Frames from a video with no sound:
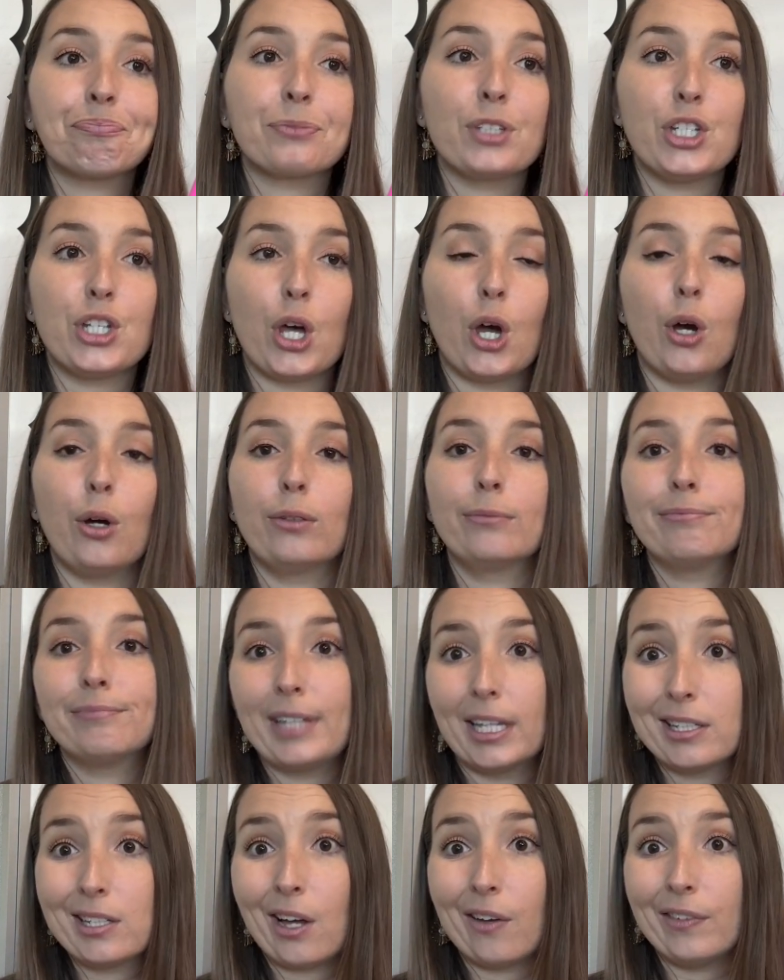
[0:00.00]
So
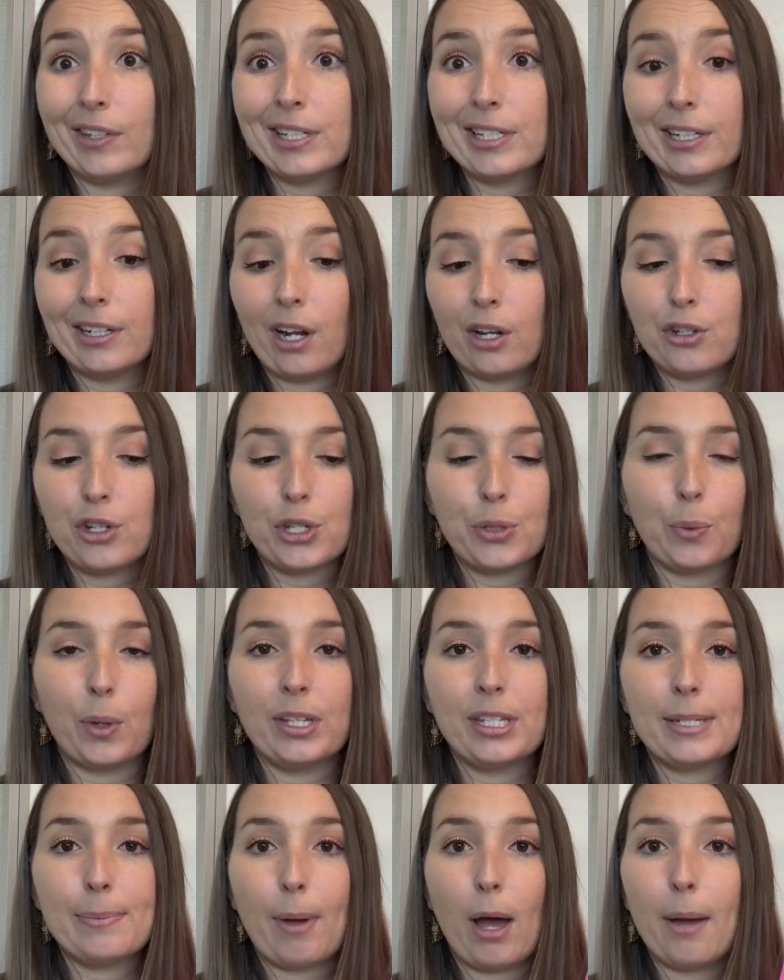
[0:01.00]
that's obviously not just
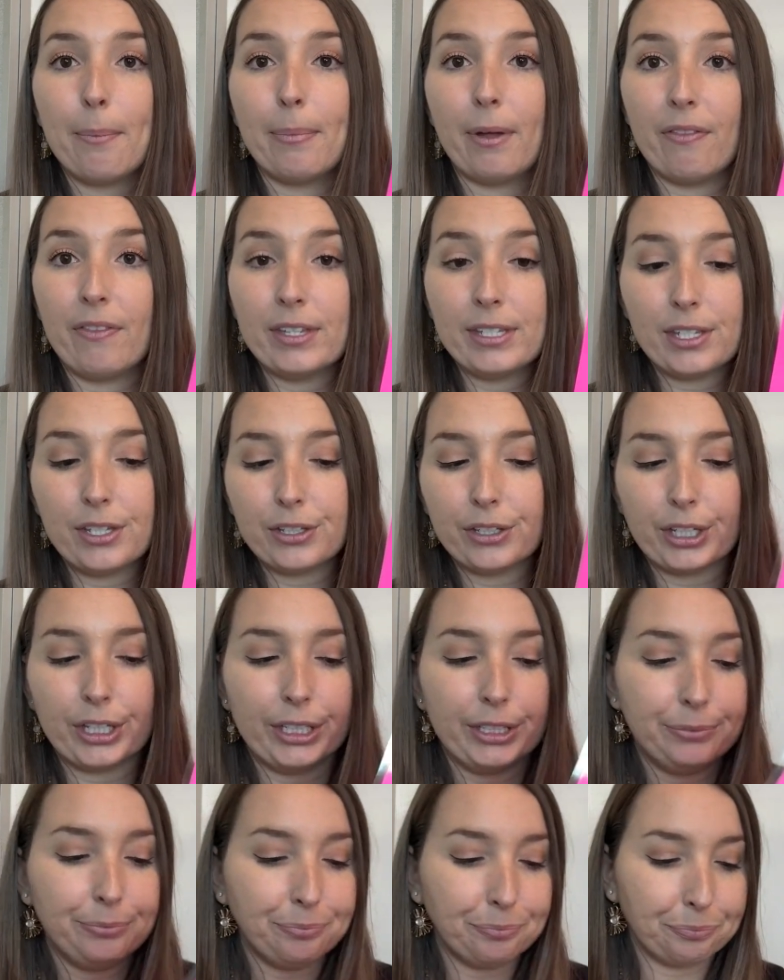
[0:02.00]
one spot, but this is
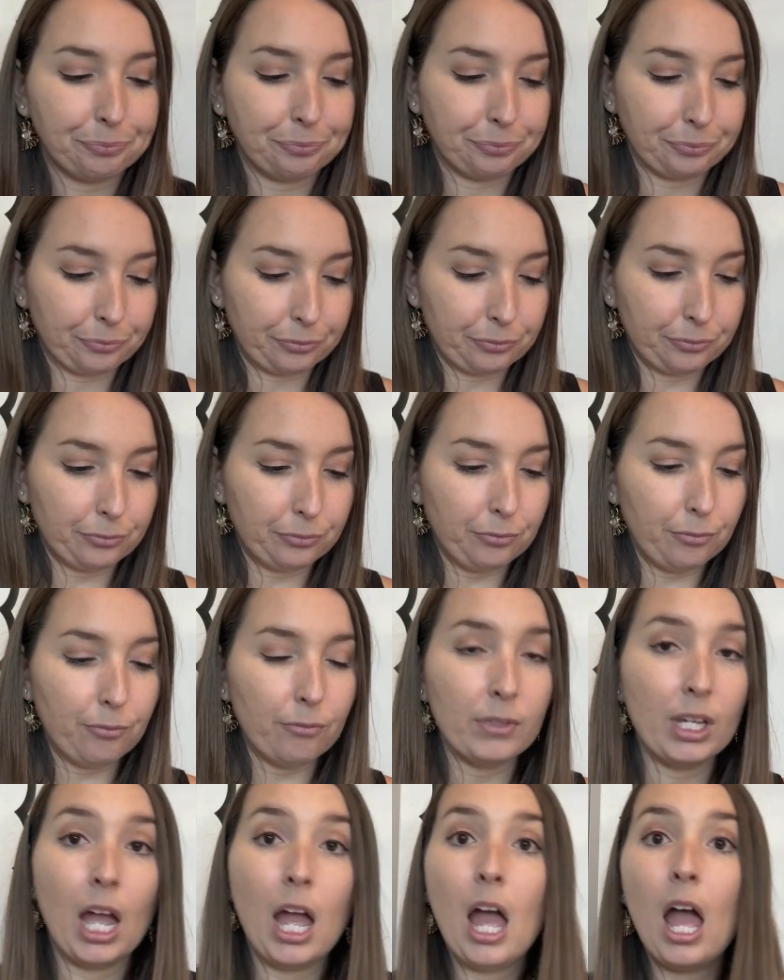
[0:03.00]
good.
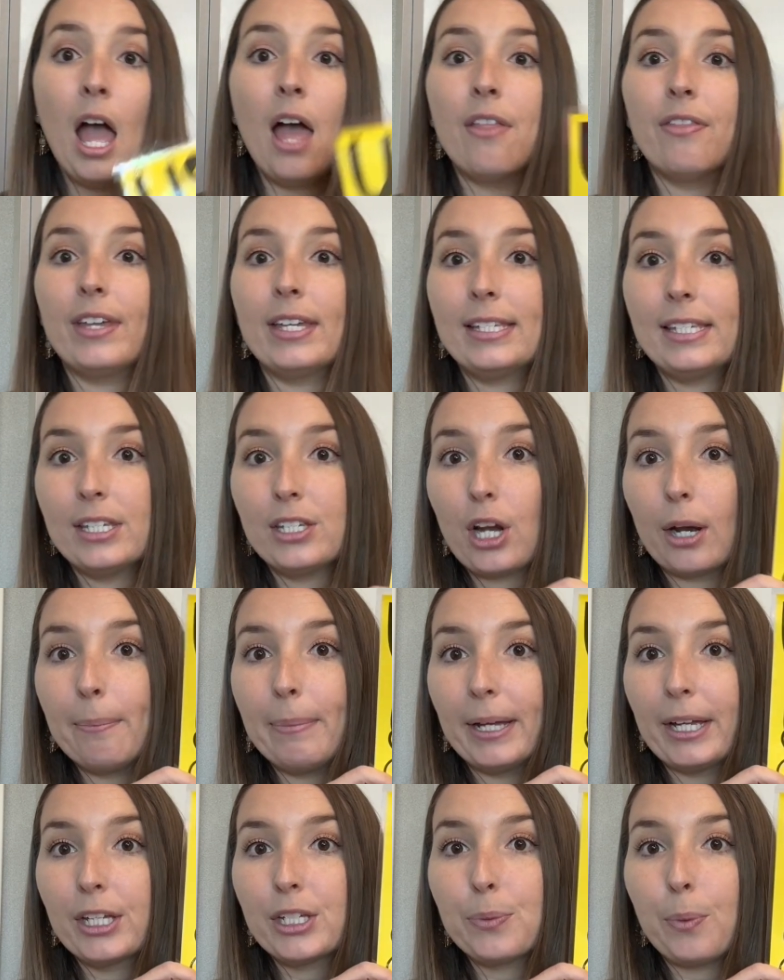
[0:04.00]
This is our
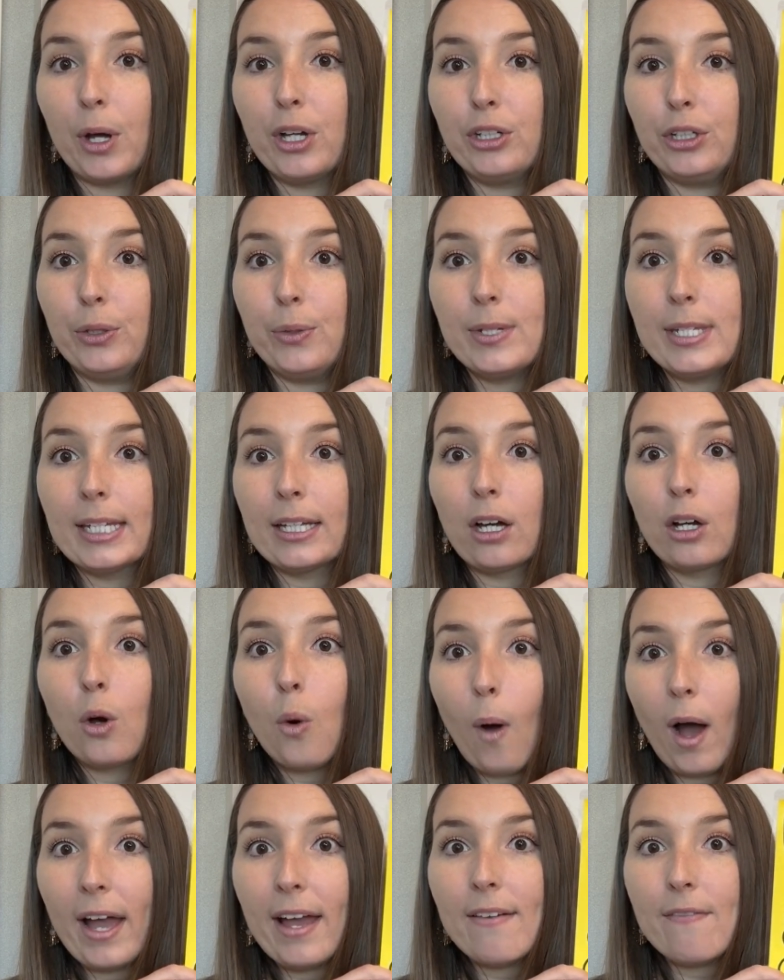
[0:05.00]
biggest one, using a
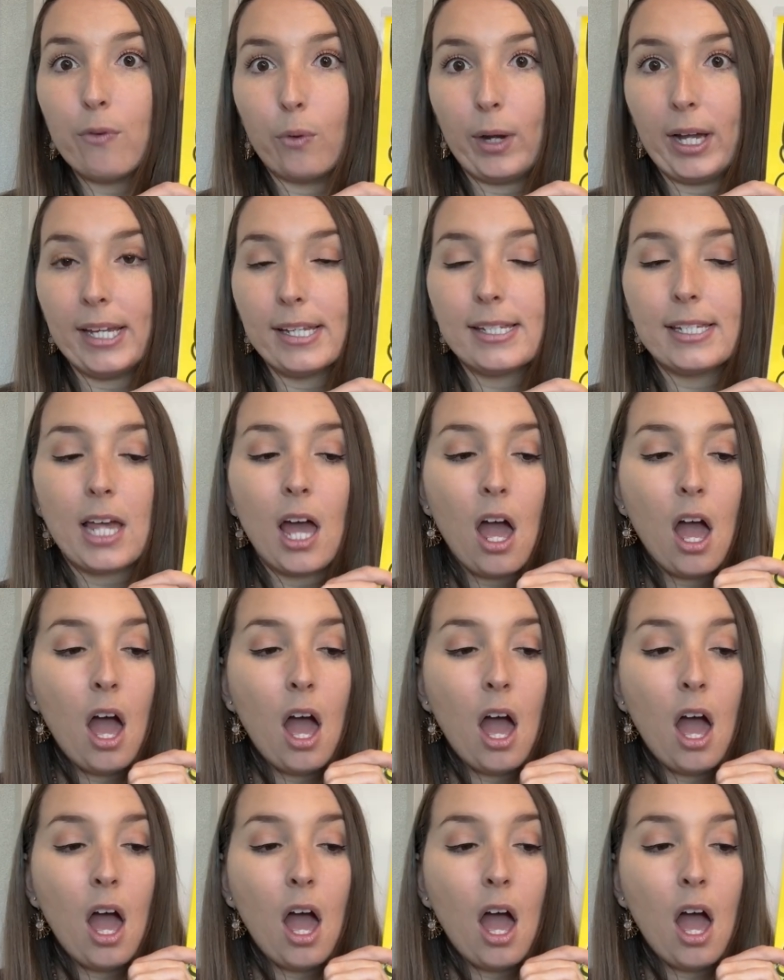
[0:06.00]
quiet voice.